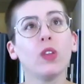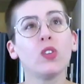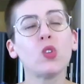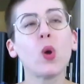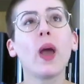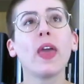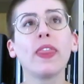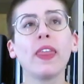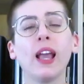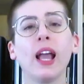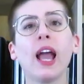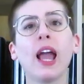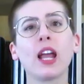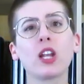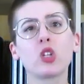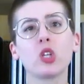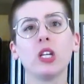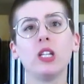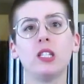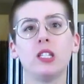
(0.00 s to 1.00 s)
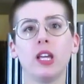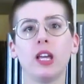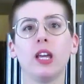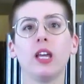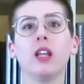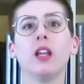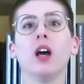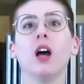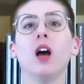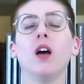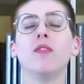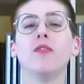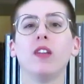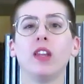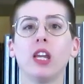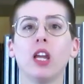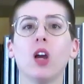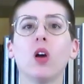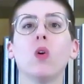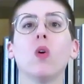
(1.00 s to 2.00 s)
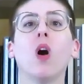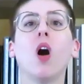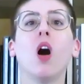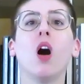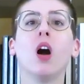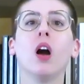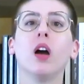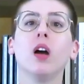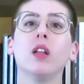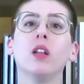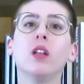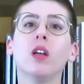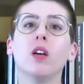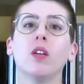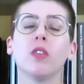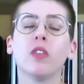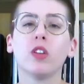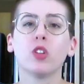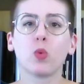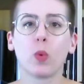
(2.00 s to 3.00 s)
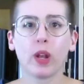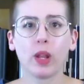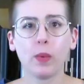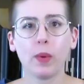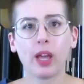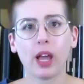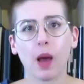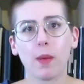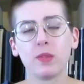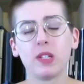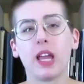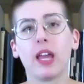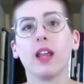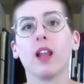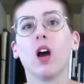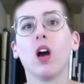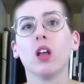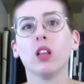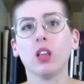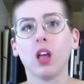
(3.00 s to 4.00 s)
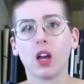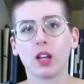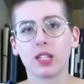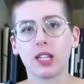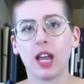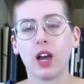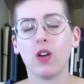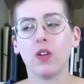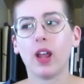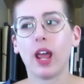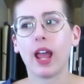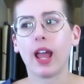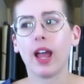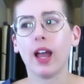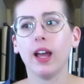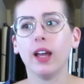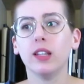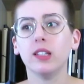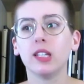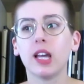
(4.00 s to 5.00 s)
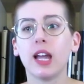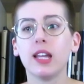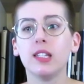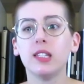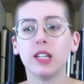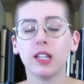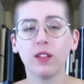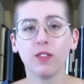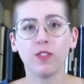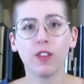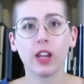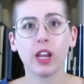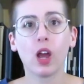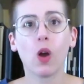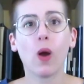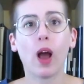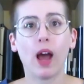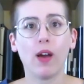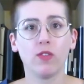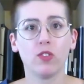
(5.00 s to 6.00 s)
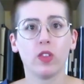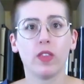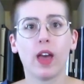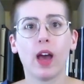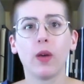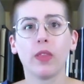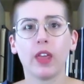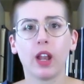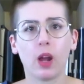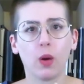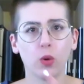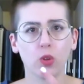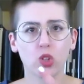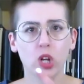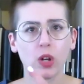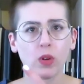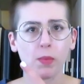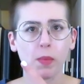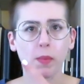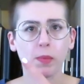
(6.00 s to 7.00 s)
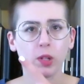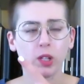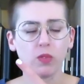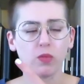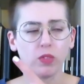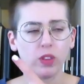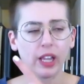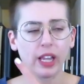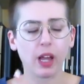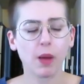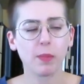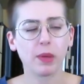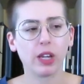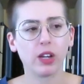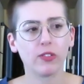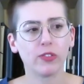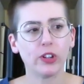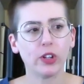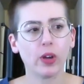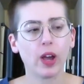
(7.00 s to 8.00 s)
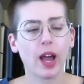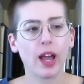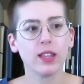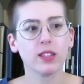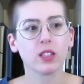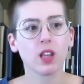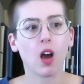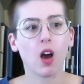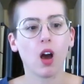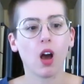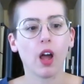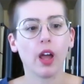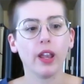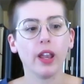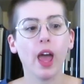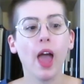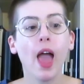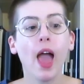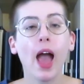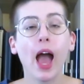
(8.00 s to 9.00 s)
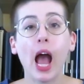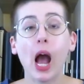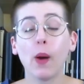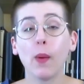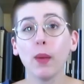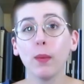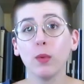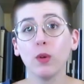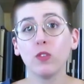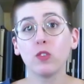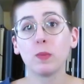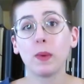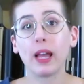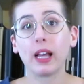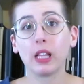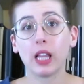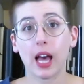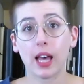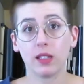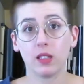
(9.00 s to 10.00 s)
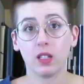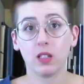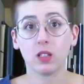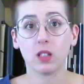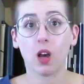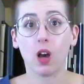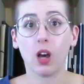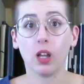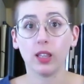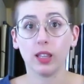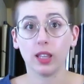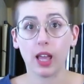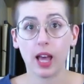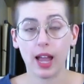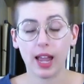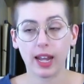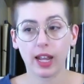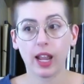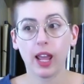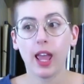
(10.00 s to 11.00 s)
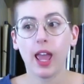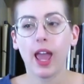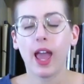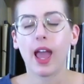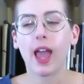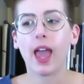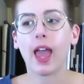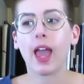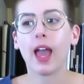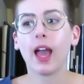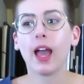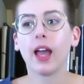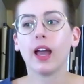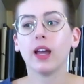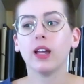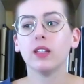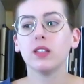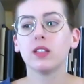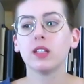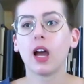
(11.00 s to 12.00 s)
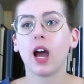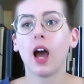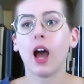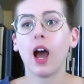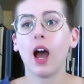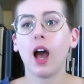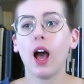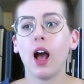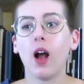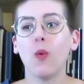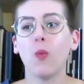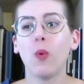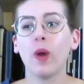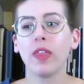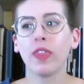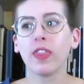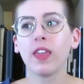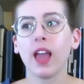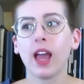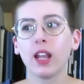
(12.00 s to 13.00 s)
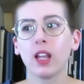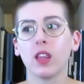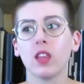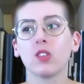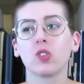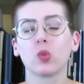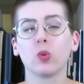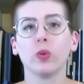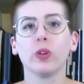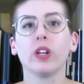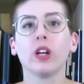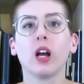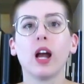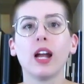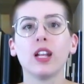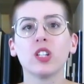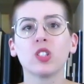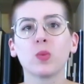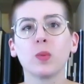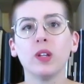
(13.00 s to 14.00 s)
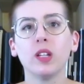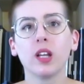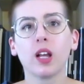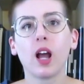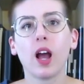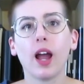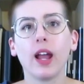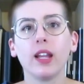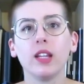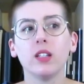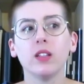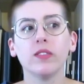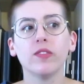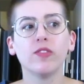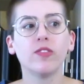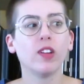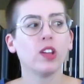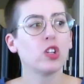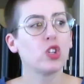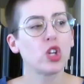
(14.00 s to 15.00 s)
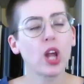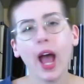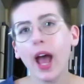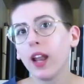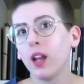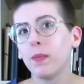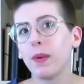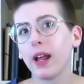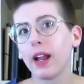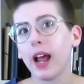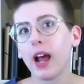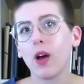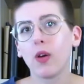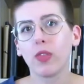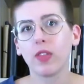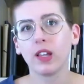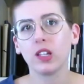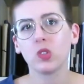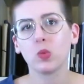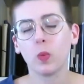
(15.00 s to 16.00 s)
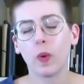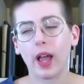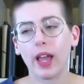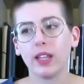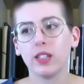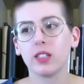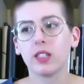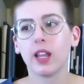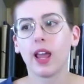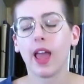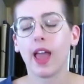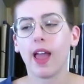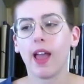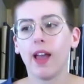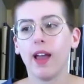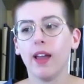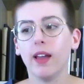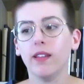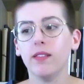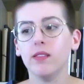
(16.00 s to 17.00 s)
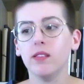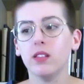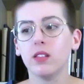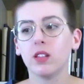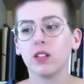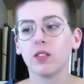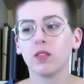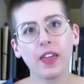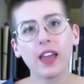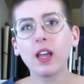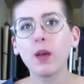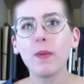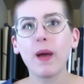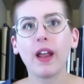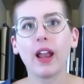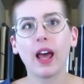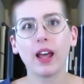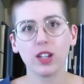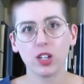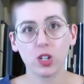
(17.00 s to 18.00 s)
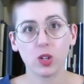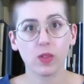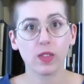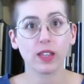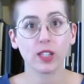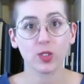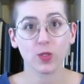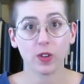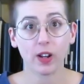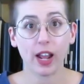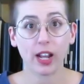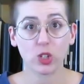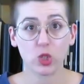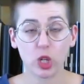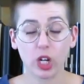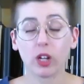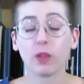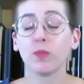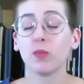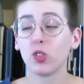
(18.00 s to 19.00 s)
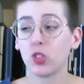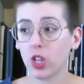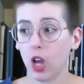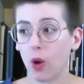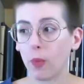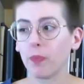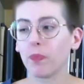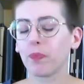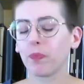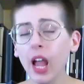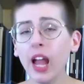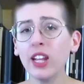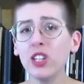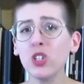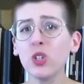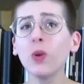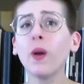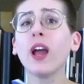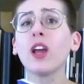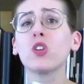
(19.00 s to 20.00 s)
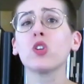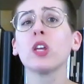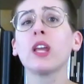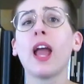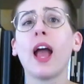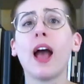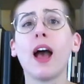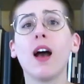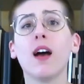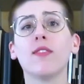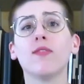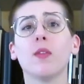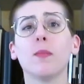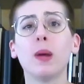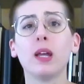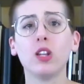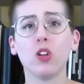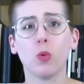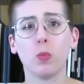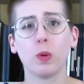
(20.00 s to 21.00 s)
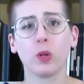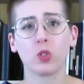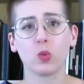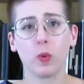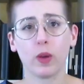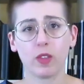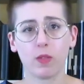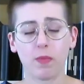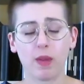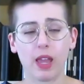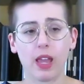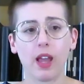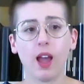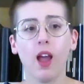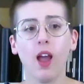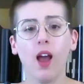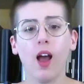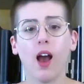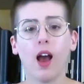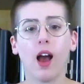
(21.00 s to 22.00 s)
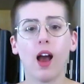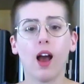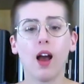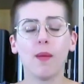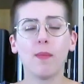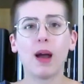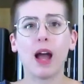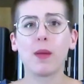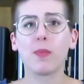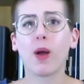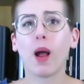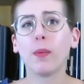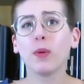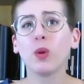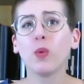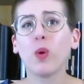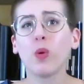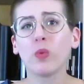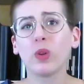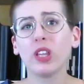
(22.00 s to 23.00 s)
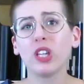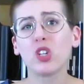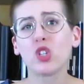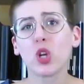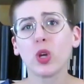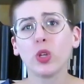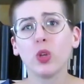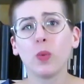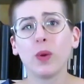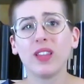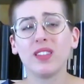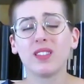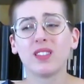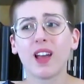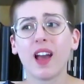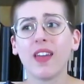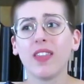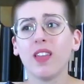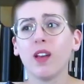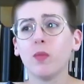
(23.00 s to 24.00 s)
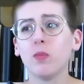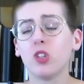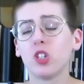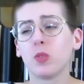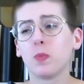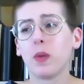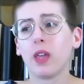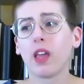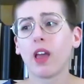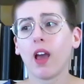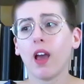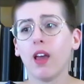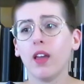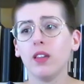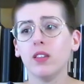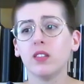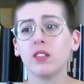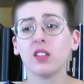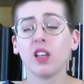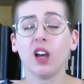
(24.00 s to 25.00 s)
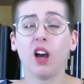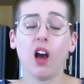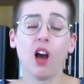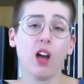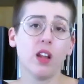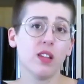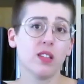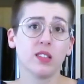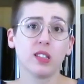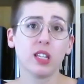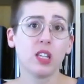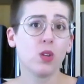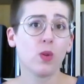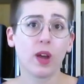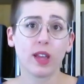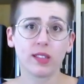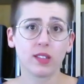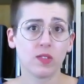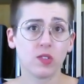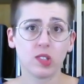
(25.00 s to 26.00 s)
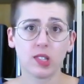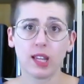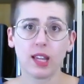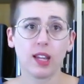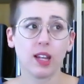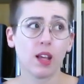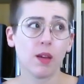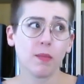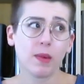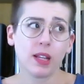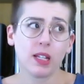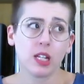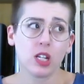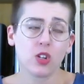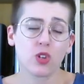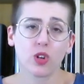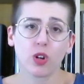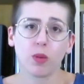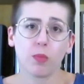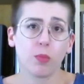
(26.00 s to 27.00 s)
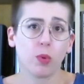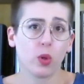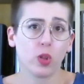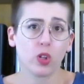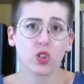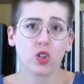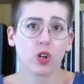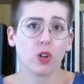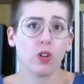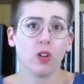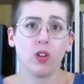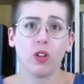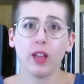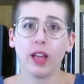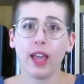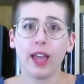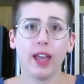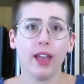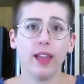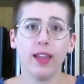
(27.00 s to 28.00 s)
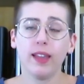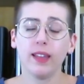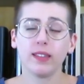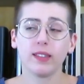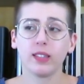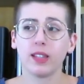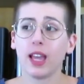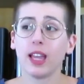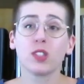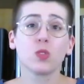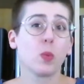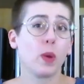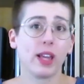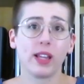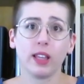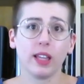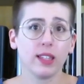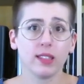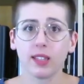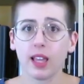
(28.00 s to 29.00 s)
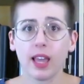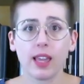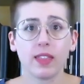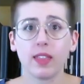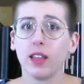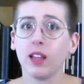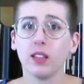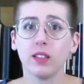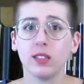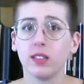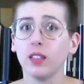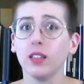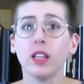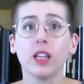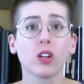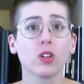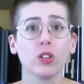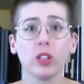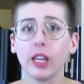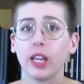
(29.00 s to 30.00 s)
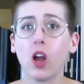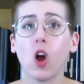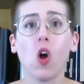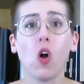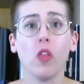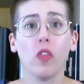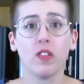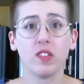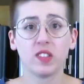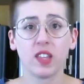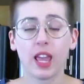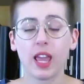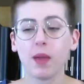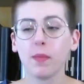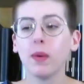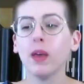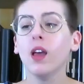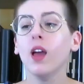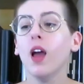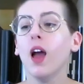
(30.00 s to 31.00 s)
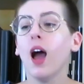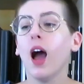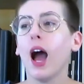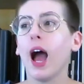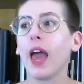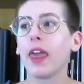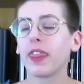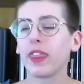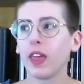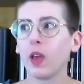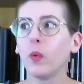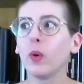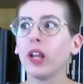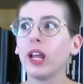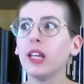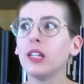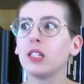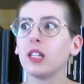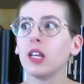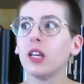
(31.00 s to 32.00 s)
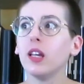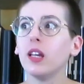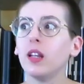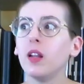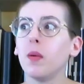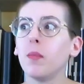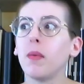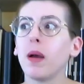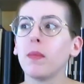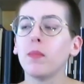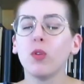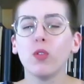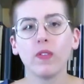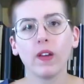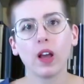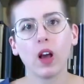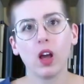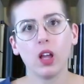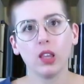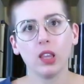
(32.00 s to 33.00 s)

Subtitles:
so I think I actually did a video on the 20-week update on lockdown, and I did a video after that I will try to remember to link up here for you guys on how I moved my classes online. And with the end of the school year, I just wanted to kind of chat about how things went and think about how to do things for next year. So I do actually have my notebooks with me. I probably won't really show you inside them just because honestly, you guys have seen in my teacher bullet journal, it's weeklies, like it's literally all the same. I think when I did my moving